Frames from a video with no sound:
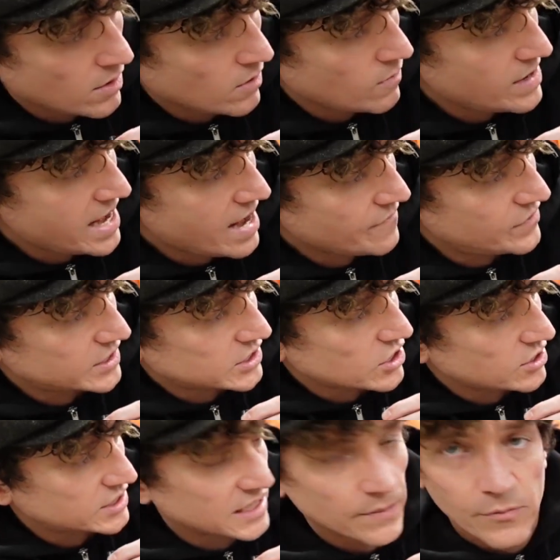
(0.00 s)
We have this
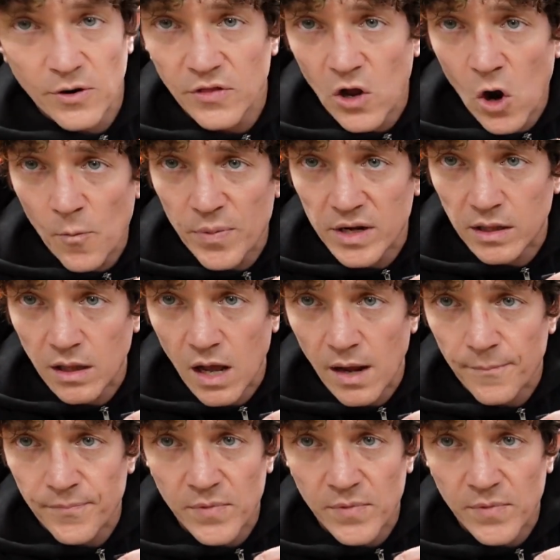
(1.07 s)
hooked up with OpenClaw.